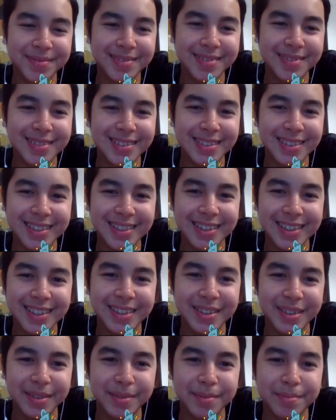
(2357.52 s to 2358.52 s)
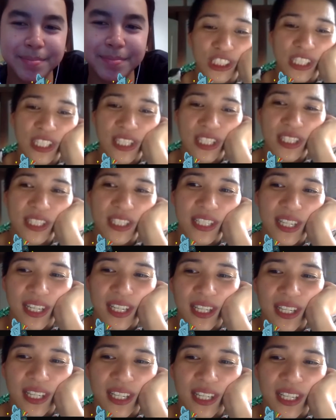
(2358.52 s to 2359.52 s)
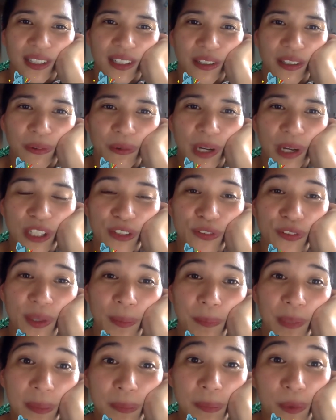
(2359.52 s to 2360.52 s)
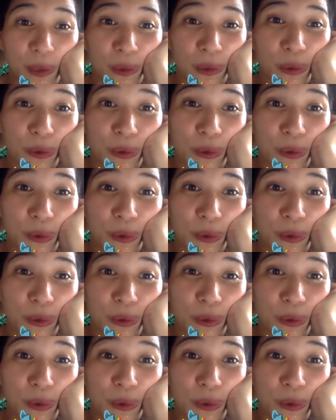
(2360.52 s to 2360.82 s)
friend, and she's one of the people who's